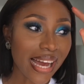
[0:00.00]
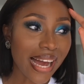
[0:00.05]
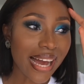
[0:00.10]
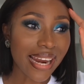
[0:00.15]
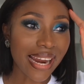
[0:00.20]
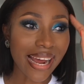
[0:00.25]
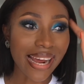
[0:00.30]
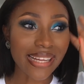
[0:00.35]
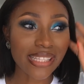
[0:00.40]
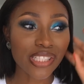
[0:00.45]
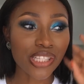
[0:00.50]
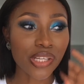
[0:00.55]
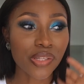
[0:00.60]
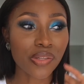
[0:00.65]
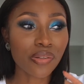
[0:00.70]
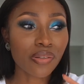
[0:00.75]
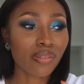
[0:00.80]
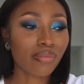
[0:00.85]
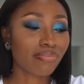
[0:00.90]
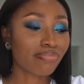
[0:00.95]
an
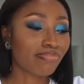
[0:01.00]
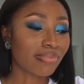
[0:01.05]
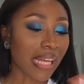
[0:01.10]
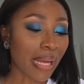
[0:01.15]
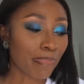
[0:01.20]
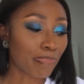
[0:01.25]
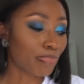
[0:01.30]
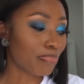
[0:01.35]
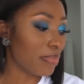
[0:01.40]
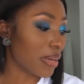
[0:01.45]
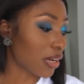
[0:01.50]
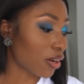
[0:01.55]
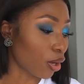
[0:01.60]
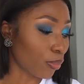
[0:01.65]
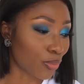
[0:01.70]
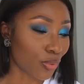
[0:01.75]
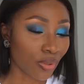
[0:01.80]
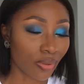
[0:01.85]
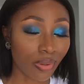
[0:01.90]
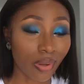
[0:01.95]
eyeshadow type
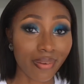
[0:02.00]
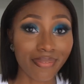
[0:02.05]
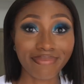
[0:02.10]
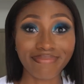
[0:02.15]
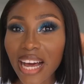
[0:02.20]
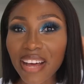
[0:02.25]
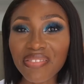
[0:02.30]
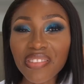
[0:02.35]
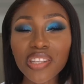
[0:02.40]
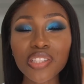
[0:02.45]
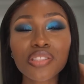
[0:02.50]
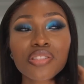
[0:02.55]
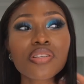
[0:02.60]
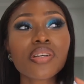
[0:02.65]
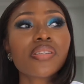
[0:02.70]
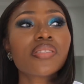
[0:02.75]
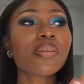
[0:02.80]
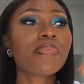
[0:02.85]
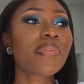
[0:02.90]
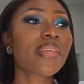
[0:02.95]
makeup tutorial. I've not
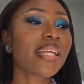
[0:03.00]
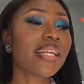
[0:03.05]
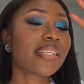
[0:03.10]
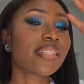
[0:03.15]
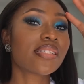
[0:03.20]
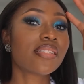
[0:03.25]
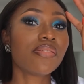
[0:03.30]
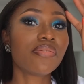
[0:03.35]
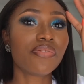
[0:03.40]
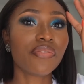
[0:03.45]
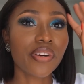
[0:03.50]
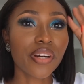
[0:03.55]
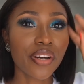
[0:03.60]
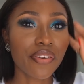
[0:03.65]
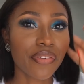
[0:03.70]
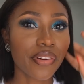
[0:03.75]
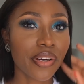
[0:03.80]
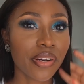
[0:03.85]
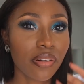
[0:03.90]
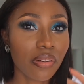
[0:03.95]
done something like this in a
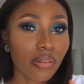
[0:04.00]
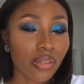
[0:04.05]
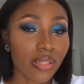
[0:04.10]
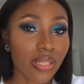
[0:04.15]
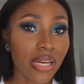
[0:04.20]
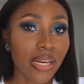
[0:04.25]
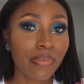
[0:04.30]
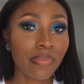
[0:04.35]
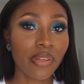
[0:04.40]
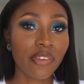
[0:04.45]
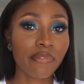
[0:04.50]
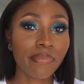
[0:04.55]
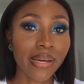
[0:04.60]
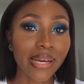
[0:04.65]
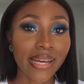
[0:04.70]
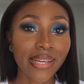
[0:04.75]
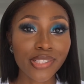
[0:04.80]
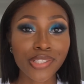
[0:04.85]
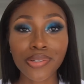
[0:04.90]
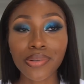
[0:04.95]
very very long time. If my
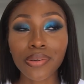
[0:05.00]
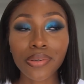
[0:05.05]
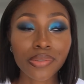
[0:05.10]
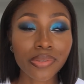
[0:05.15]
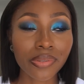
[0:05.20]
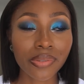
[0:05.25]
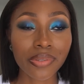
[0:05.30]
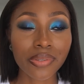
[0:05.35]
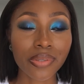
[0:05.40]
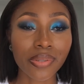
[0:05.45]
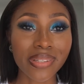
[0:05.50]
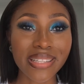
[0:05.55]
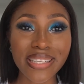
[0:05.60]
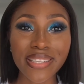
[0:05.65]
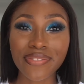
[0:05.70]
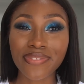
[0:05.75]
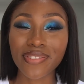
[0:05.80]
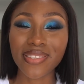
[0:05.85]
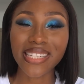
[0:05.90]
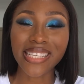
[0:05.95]
eyeshadow also looks
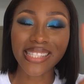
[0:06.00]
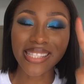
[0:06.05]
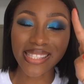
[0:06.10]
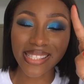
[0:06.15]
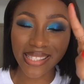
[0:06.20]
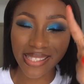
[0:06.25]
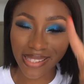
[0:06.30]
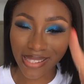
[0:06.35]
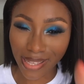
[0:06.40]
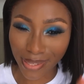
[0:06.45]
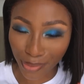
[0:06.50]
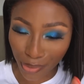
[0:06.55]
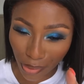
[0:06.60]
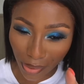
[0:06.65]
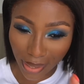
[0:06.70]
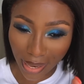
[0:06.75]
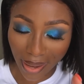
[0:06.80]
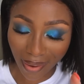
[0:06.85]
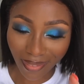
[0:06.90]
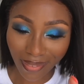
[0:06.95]
uneven, it is
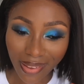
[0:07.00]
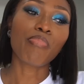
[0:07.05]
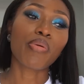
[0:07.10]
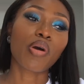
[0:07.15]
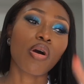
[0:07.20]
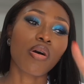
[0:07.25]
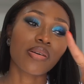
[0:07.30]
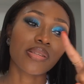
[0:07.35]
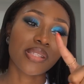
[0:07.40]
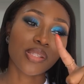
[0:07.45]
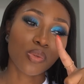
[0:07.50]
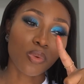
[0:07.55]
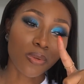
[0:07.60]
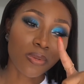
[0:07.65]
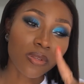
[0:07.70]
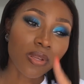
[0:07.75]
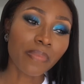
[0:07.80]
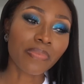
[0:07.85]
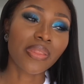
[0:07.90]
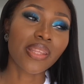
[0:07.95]
intentional, because it was
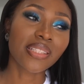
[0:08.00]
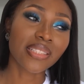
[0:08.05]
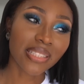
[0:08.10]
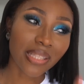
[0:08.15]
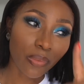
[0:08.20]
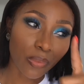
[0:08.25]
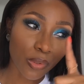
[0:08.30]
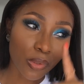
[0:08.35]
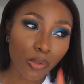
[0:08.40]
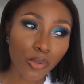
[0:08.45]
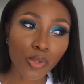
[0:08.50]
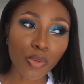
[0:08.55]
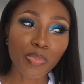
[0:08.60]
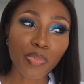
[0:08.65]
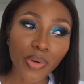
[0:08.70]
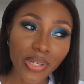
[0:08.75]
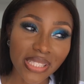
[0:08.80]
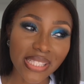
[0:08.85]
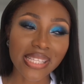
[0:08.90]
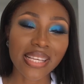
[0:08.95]
something that I was also
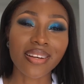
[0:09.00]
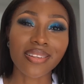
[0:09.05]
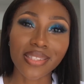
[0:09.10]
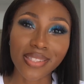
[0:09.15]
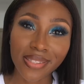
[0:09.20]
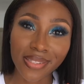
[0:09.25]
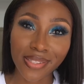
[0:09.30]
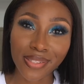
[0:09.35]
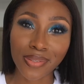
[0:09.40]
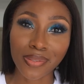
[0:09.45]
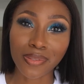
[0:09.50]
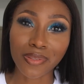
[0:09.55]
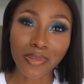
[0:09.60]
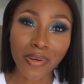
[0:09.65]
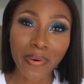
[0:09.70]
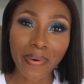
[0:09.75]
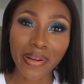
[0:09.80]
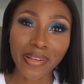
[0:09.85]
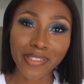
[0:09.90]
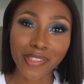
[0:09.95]
pointing out in this
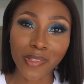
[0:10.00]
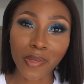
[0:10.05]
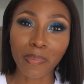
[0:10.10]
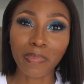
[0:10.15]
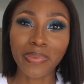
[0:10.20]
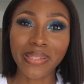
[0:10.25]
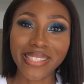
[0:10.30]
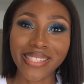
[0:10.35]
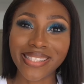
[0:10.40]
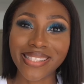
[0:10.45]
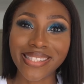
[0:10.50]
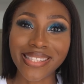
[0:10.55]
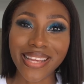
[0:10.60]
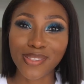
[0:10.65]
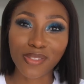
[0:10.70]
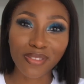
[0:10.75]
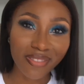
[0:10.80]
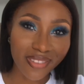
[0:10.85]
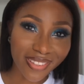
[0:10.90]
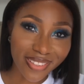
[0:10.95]
tutorial, so please
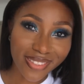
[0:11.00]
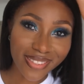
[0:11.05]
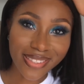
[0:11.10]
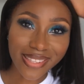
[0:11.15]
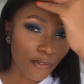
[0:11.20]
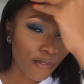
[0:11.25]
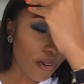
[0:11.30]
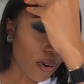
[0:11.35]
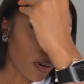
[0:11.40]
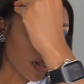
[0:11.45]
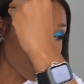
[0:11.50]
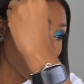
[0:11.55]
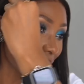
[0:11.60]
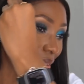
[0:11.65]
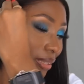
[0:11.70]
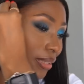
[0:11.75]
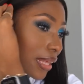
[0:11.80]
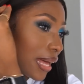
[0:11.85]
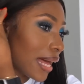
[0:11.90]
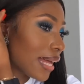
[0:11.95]
do not focus
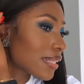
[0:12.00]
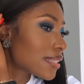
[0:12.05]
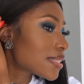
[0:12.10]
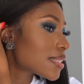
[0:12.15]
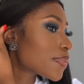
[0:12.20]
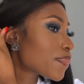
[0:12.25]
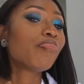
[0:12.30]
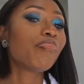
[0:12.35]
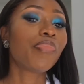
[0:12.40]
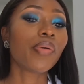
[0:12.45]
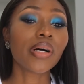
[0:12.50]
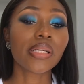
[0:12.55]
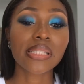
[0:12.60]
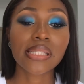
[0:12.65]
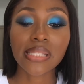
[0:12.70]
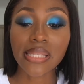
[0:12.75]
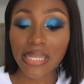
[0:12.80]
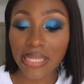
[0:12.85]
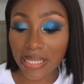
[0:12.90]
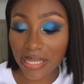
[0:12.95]
on that.
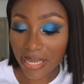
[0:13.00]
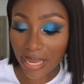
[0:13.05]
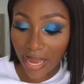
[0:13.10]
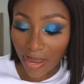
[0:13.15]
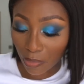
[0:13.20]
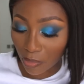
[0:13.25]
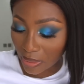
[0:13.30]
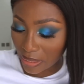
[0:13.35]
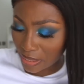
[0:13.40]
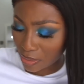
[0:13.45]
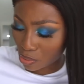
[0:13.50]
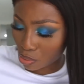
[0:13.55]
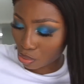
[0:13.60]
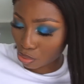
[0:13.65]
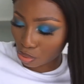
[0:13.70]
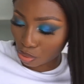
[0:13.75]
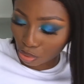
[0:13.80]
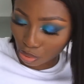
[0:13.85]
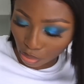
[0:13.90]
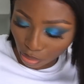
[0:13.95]
But uh, I wanted
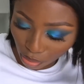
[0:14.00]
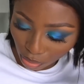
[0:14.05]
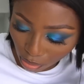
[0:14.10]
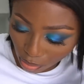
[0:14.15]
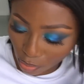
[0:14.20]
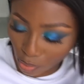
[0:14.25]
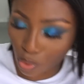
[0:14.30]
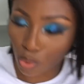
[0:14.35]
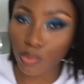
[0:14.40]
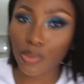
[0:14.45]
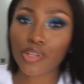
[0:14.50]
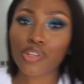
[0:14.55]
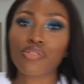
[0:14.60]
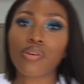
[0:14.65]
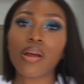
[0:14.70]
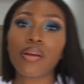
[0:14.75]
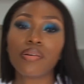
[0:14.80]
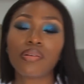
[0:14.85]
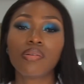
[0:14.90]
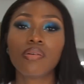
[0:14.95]
to do a
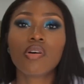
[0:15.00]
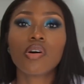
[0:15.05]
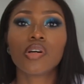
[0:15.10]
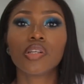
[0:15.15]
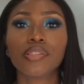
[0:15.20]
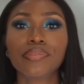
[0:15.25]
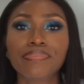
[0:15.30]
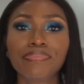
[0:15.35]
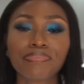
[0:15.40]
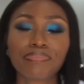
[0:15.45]
try on haul